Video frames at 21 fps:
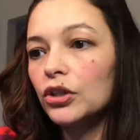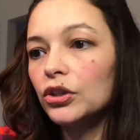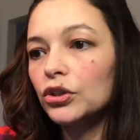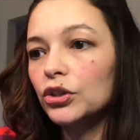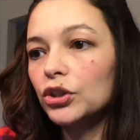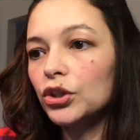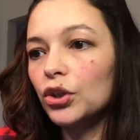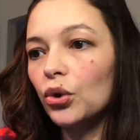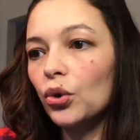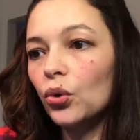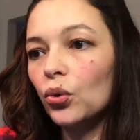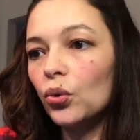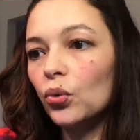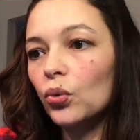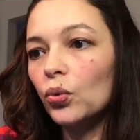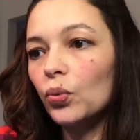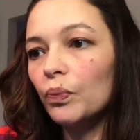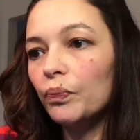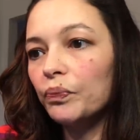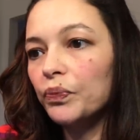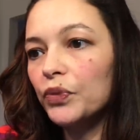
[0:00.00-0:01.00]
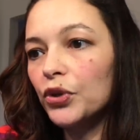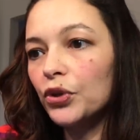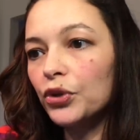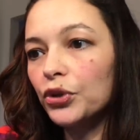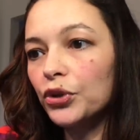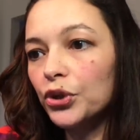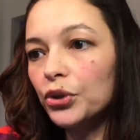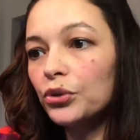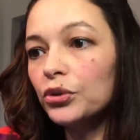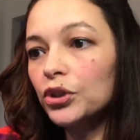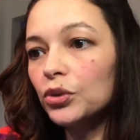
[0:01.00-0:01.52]
So you
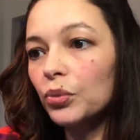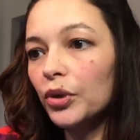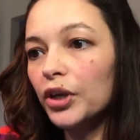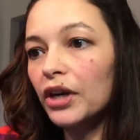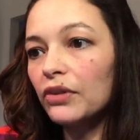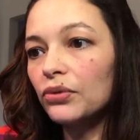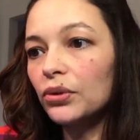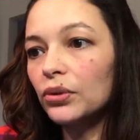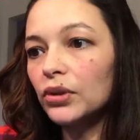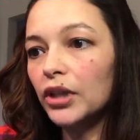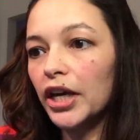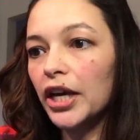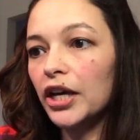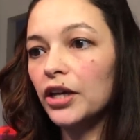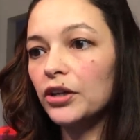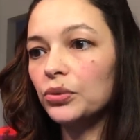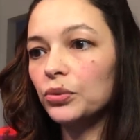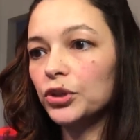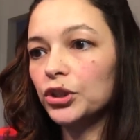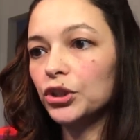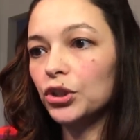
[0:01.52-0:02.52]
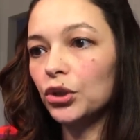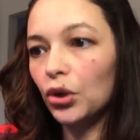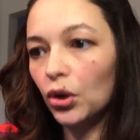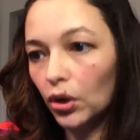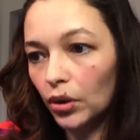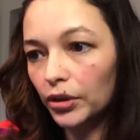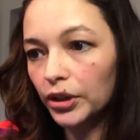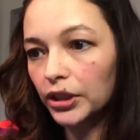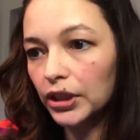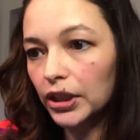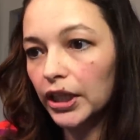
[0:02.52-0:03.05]
could use whatever land was
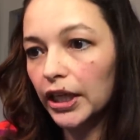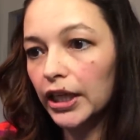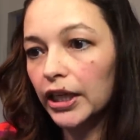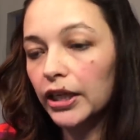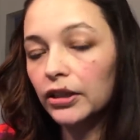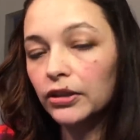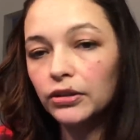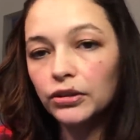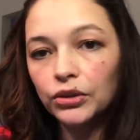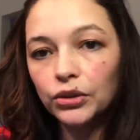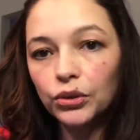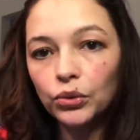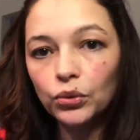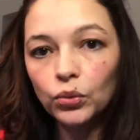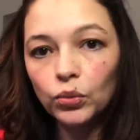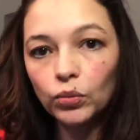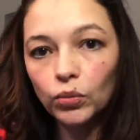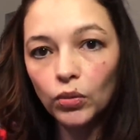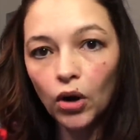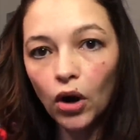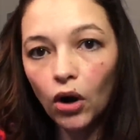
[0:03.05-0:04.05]
currently, you know,